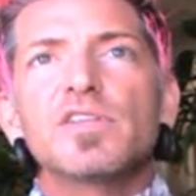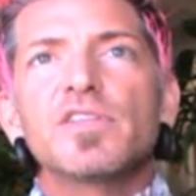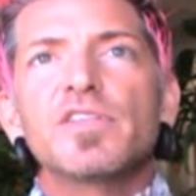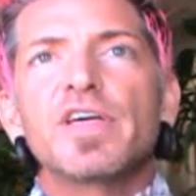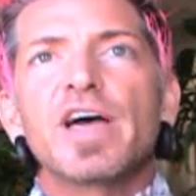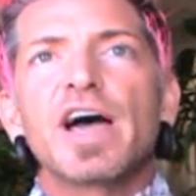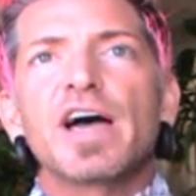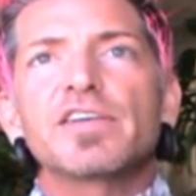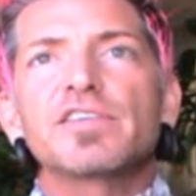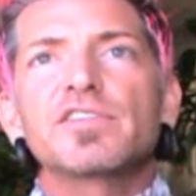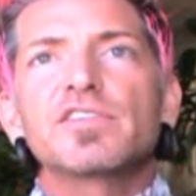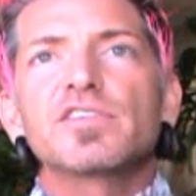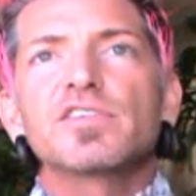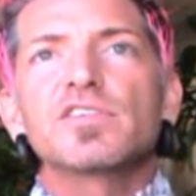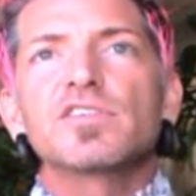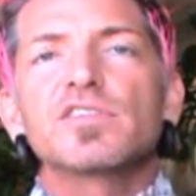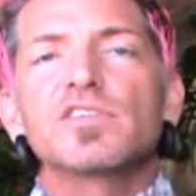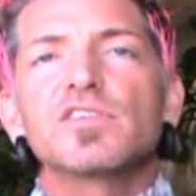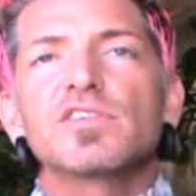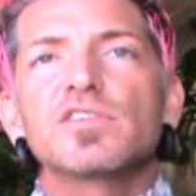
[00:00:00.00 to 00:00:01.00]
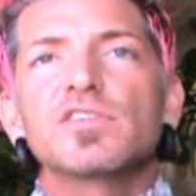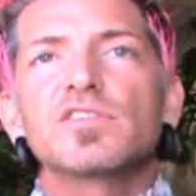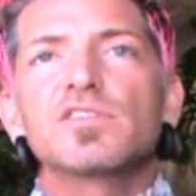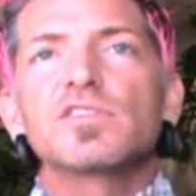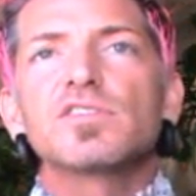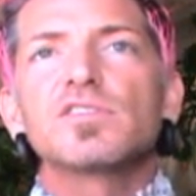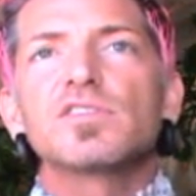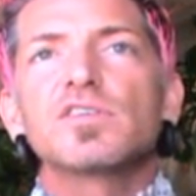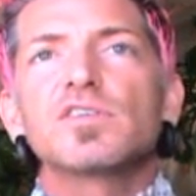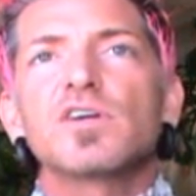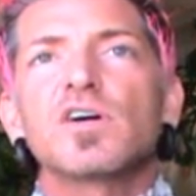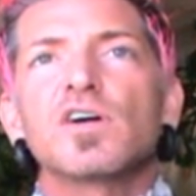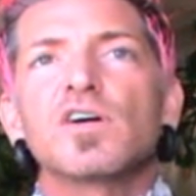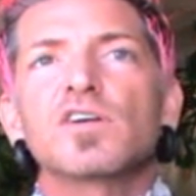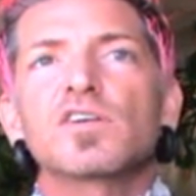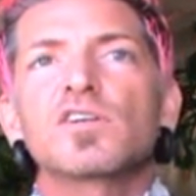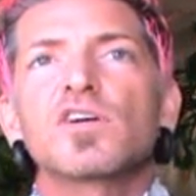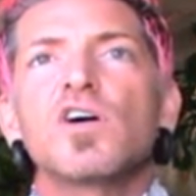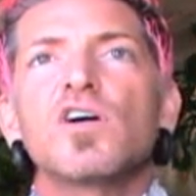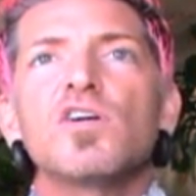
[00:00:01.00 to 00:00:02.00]
that
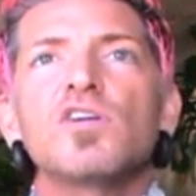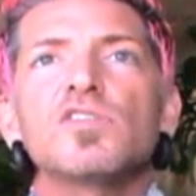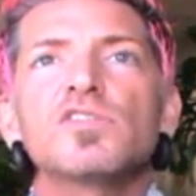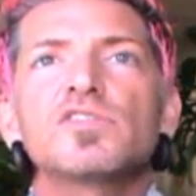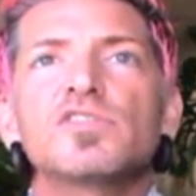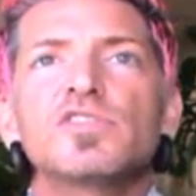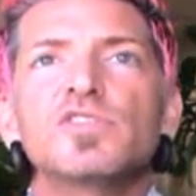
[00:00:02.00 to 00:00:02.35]
are called